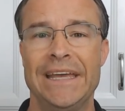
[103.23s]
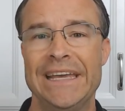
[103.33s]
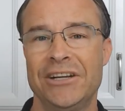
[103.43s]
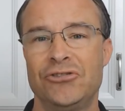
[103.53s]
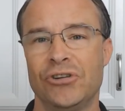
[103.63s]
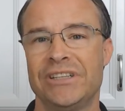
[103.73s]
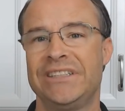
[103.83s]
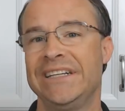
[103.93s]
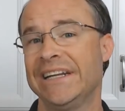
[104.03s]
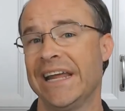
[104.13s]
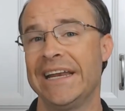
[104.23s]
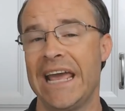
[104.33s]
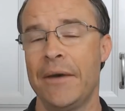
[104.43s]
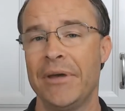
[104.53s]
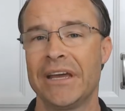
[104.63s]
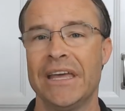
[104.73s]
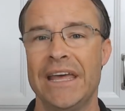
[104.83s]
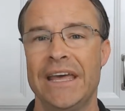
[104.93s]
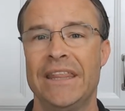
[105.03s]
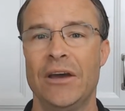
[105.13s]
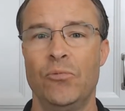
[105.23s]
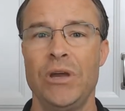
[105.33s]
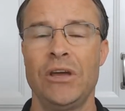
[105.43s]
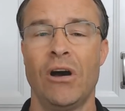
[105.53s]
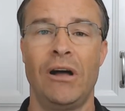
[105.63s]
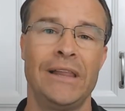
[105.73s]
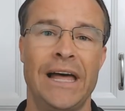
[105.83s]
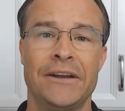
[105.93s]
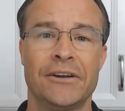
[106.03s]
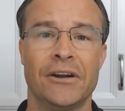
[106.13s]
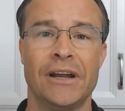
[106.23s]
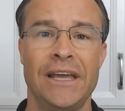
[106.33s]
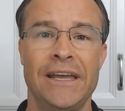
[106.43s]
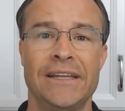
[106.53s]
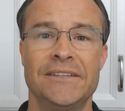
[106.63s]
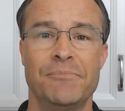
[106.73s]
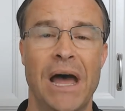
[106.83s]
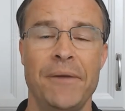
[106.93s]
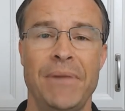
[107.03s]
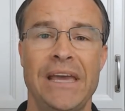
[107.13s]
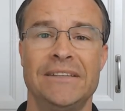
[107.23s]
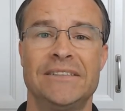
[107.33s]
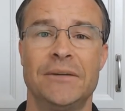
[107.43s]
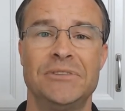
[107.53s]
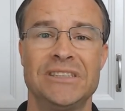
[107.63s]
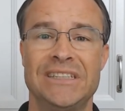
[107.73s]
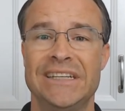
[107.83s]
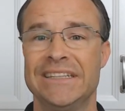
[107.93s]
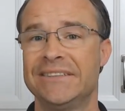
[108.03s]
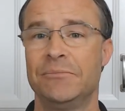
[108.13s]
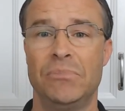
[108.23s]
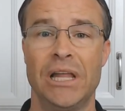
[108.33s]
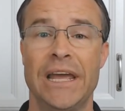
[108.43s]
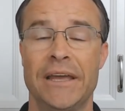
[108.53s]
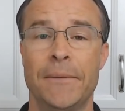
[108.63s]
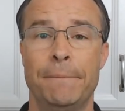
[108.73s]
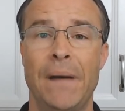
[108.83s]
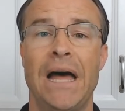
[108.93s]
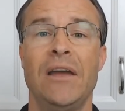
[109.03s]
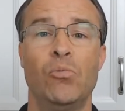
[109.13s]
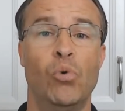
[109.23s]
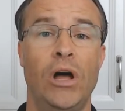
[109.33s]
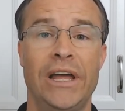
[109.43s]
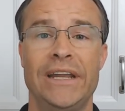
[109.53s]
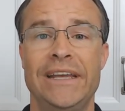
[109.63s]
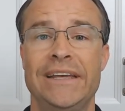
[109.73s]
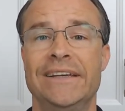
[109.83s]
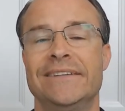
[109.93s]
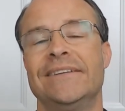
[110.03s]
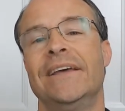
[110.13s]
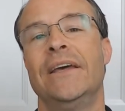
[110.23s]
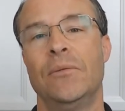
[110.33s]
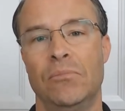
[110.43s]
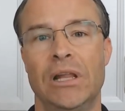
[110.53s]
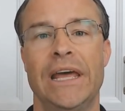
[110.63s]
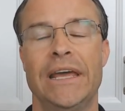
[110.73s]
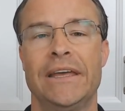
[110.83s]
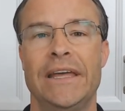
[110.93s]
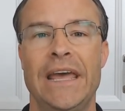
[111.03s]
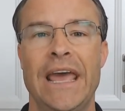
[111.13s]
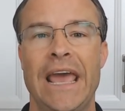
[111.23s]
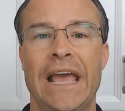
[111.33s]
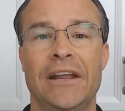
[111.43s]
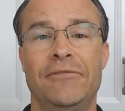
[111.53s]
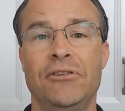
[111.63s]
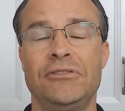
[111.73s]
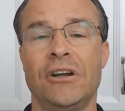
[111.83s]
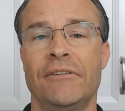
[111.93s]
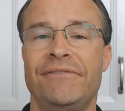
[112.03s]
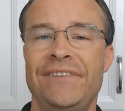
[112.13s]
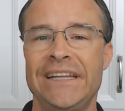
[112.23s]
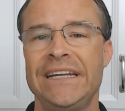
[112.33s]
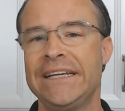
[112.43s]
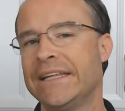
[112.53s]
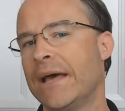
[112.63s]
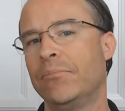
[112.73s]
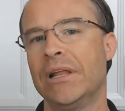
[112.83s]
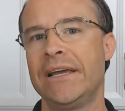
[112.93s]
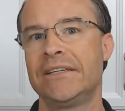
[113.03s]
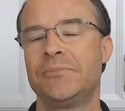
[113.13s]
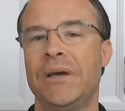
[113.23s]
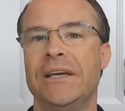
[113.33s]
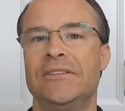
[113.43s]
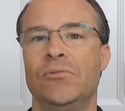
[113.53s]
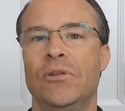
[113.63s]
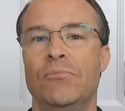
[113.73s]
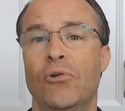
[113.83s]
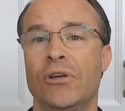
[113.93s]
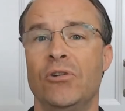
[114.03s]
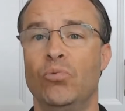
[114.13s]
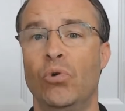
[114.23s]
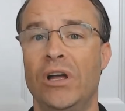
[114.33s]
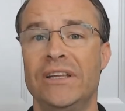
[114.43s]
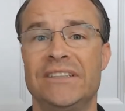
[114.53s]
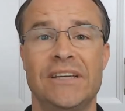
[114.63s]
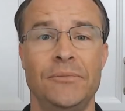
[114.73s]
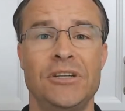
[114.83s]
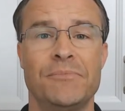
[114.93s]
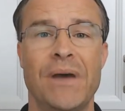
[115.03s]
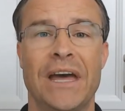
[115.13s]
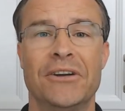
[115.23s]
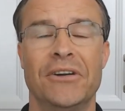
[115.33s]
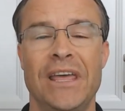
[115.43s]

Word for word: interesting and dynamic, that we call out in our heads, my main subject is blank, my what is blank. And if you start filling in that blank space with more than one subject matter,